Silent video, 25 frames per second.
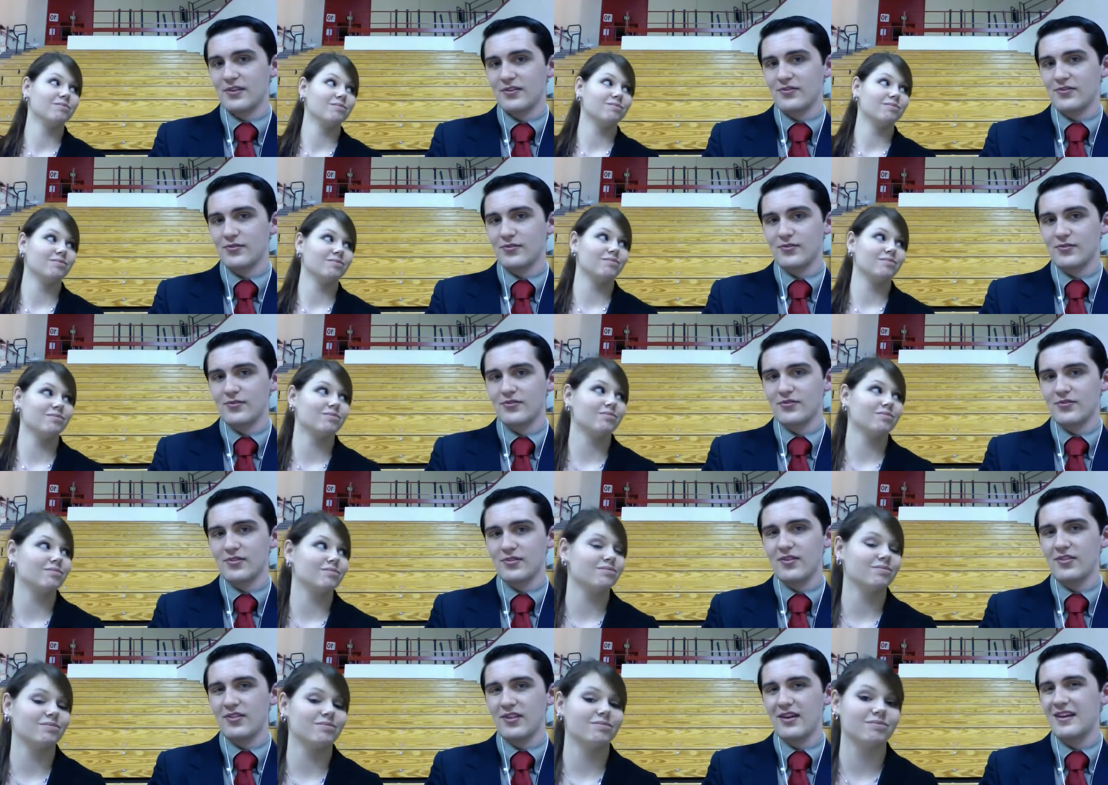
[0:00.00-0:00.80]
Speaker 1: this is
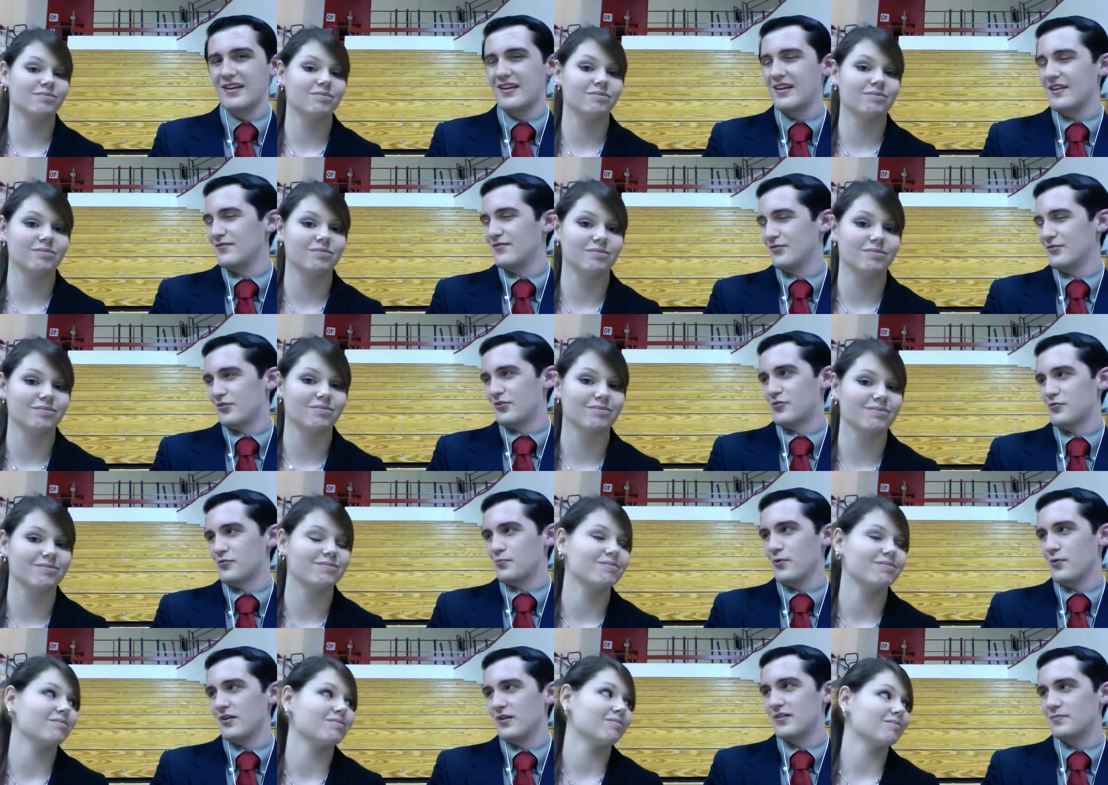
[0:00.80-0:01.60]
they covered the
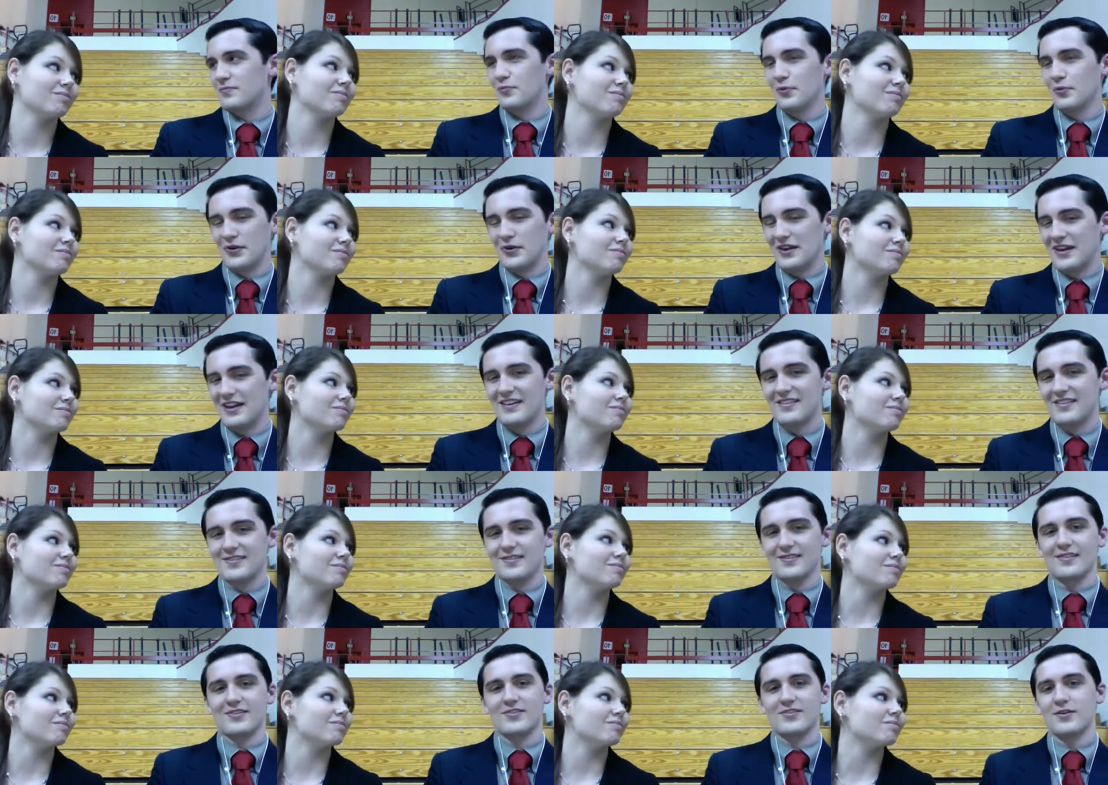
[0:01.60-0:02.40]
spread pretty
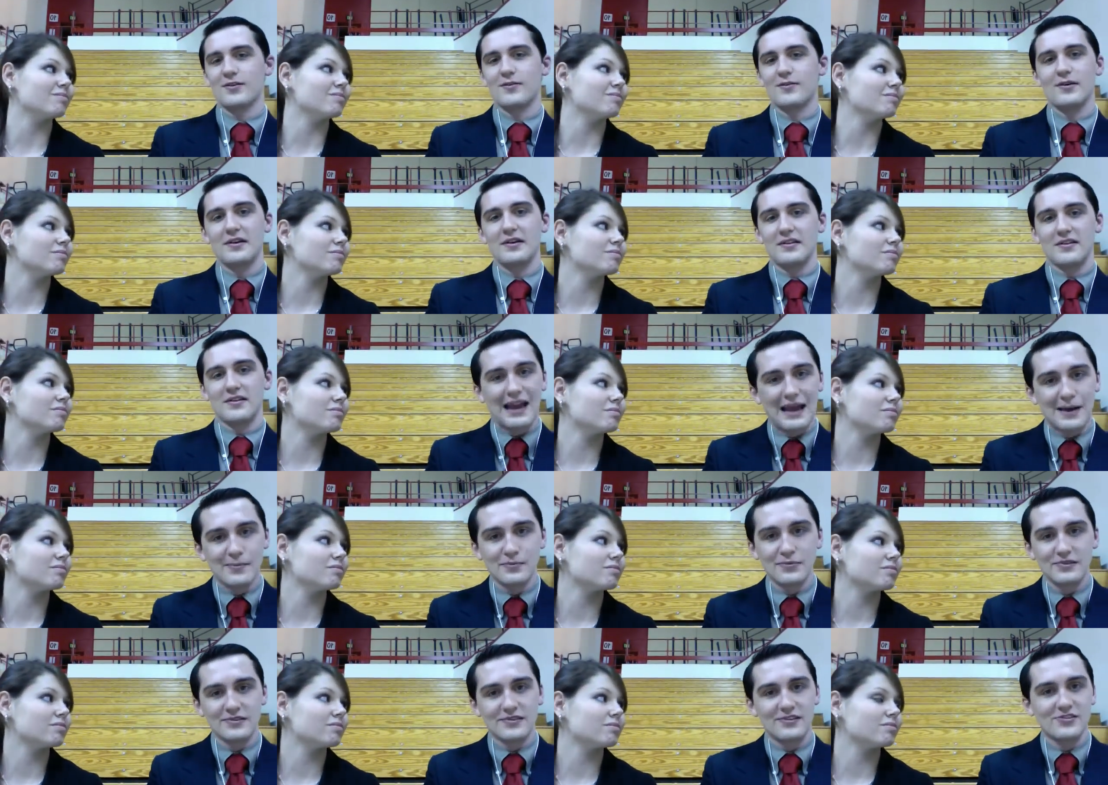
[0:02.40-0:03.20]
easily. So any
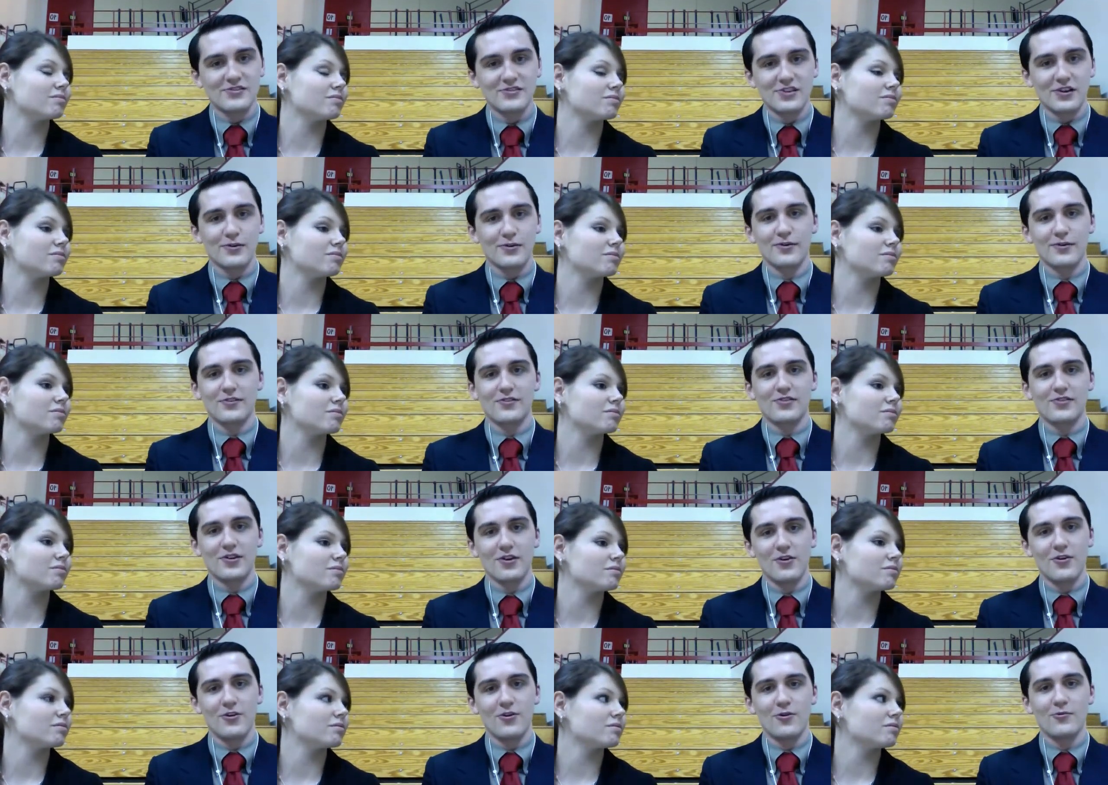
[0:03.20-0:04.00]
gambling degenerates at
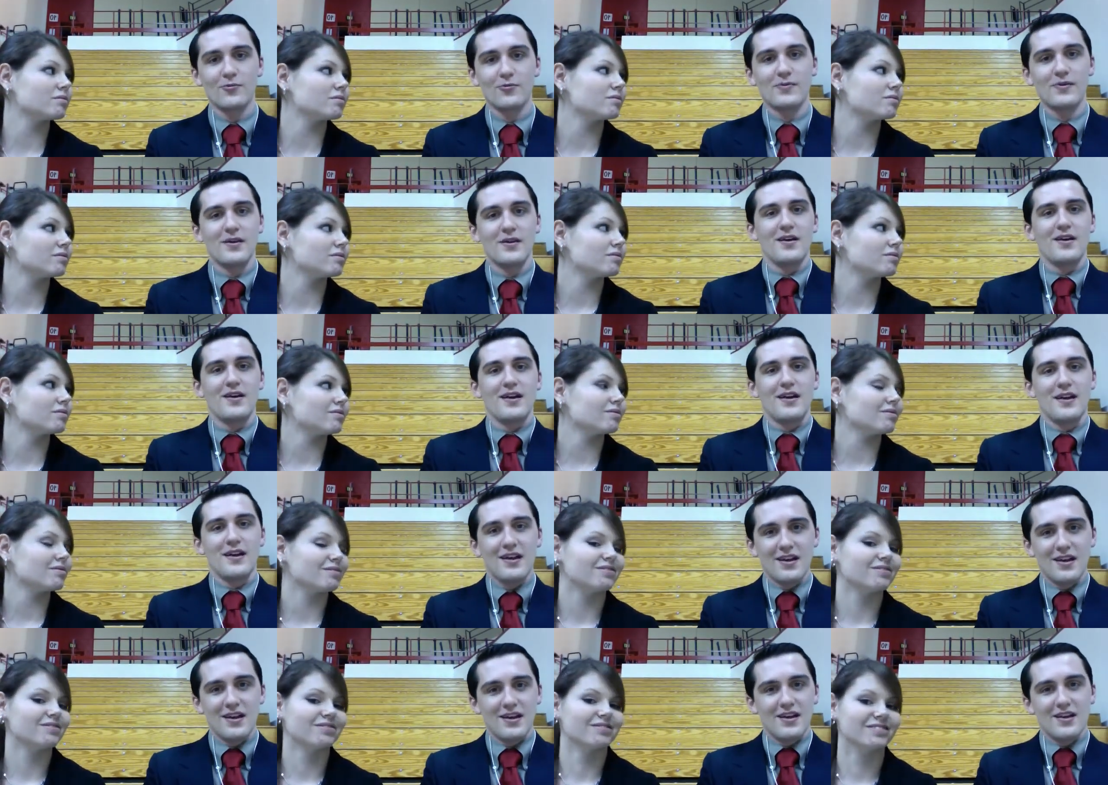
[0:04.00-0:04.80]
home,
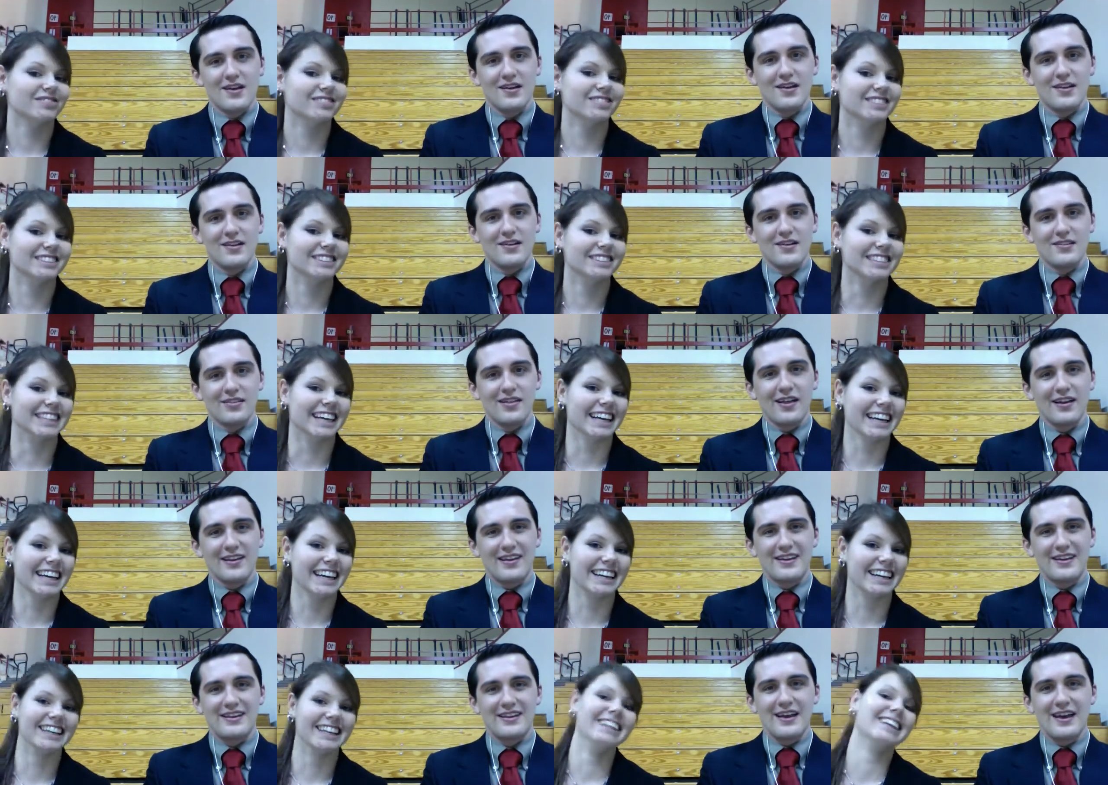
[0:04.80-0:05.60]

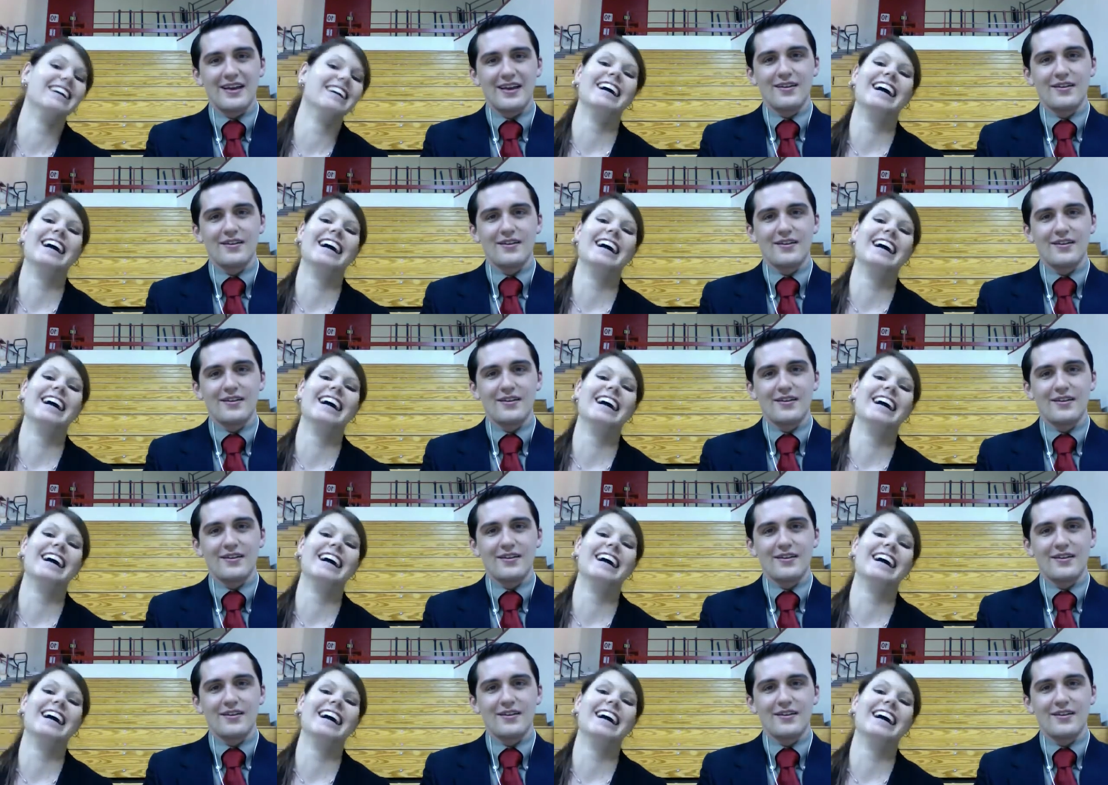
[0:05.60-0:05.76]
lucky day.